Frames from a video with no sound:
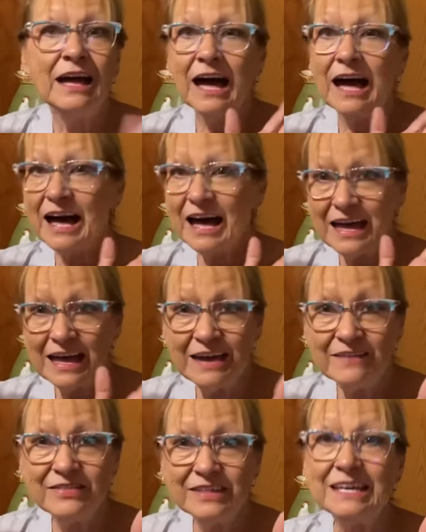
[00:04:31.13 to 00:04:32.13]
I
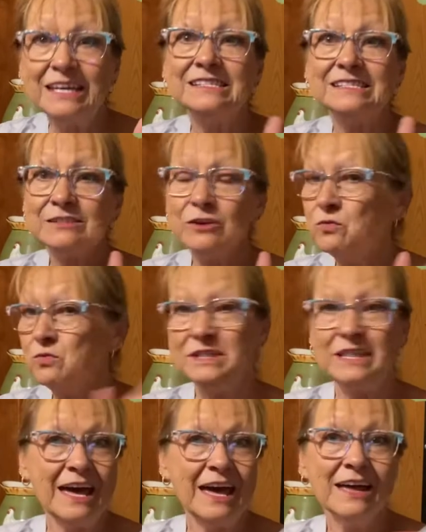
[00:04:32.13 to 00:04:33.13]
have this
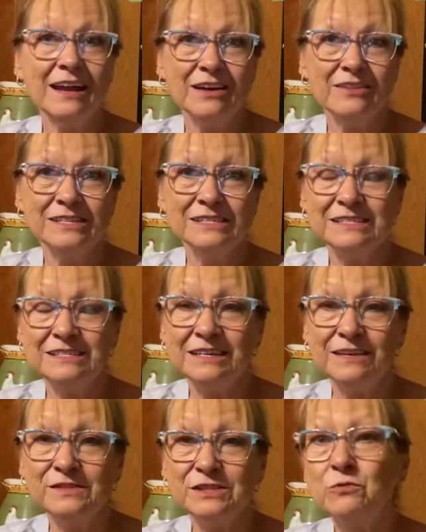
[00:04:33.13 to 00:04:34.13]
without all this
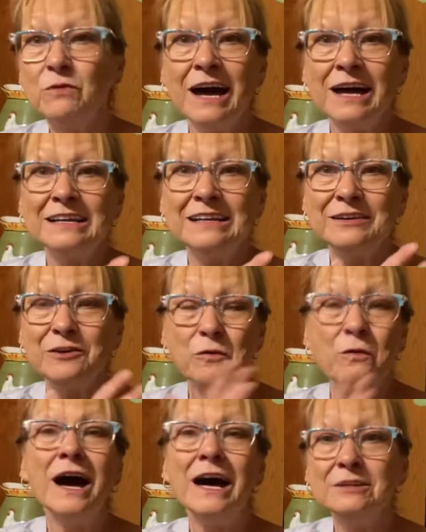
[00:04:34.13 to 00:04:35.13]
stuff. So
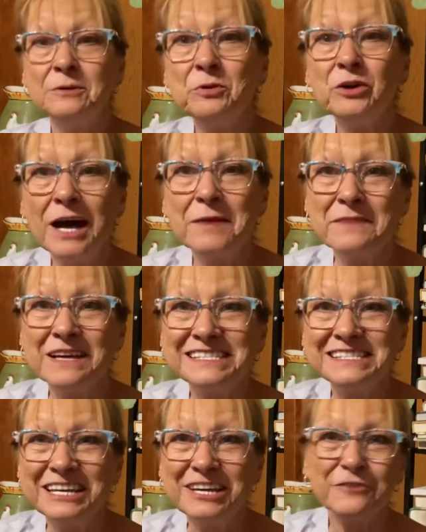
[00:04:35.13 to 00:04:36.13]
why deprive
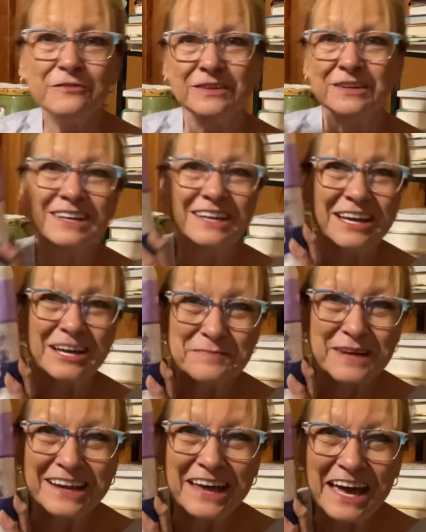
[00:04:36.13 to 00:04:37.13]
myself of
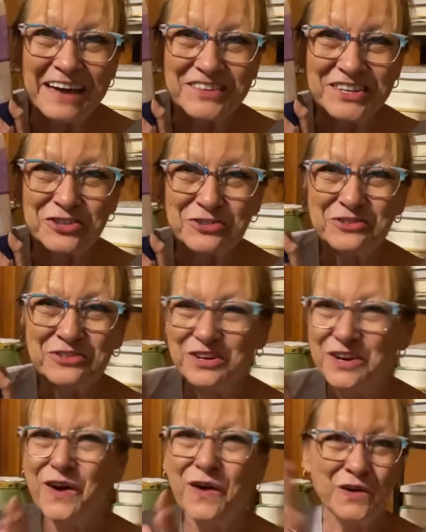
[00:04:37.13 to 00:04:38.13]
my lavender
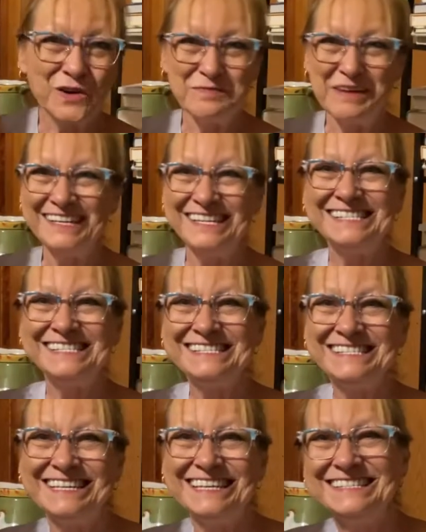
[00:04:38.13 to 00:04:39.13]
or my
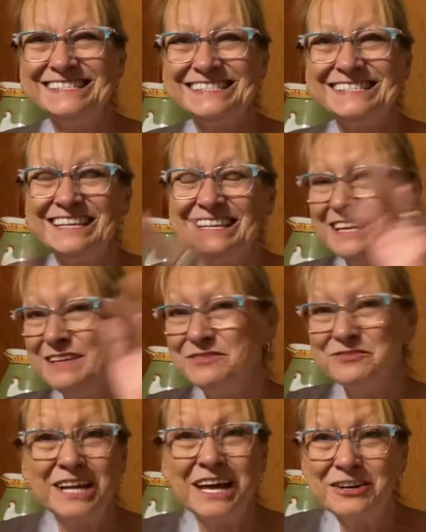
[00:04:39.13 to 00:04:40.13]
incense
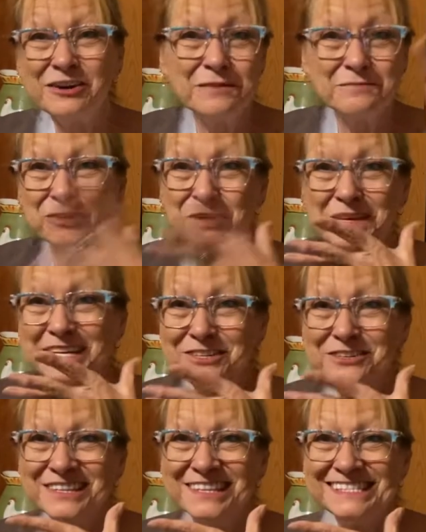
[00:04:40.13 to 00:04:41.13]
when I know I'm going to be
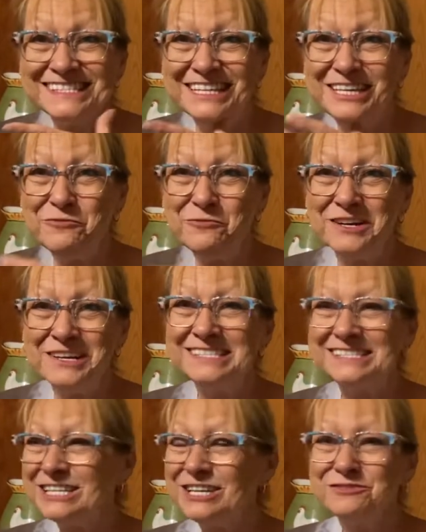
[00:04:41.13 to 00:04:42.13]
doing this anyway?
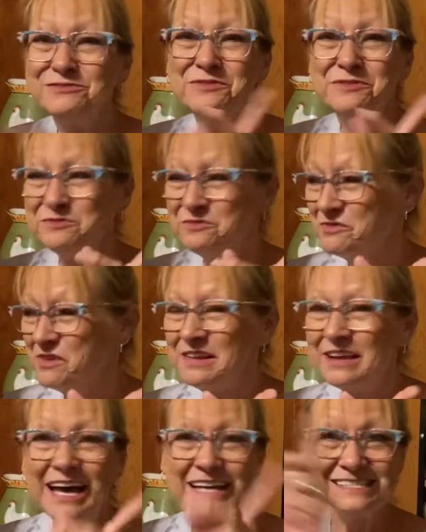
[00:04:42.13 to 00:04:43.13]
So
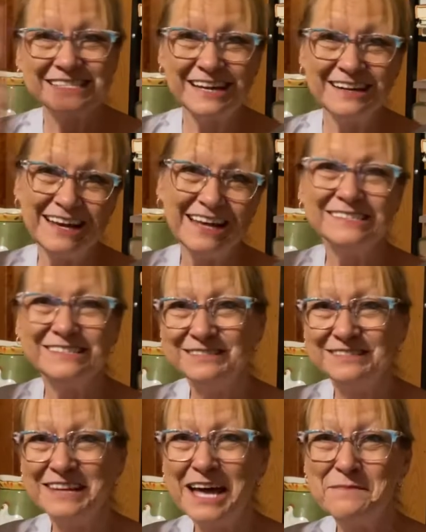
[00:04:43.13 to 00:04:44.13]
I decided I'd
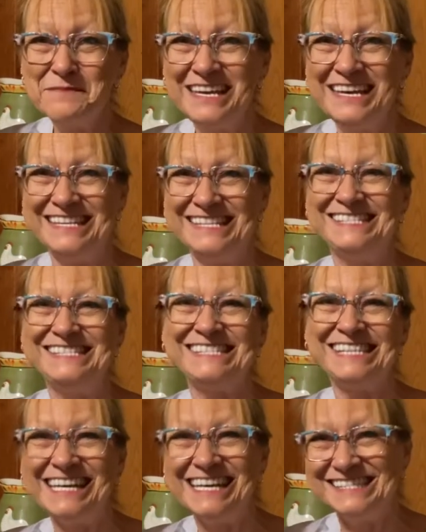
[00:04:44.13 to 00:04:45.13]
light my
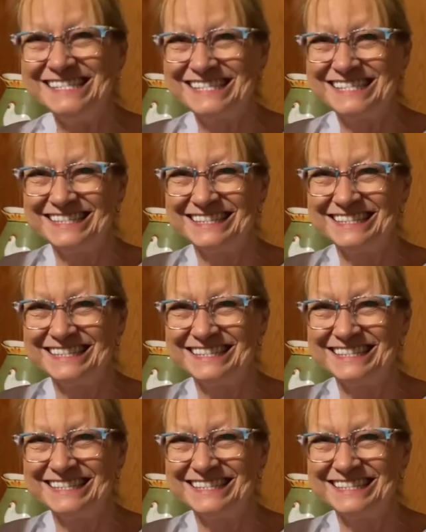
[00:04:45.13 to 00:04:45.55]
incense.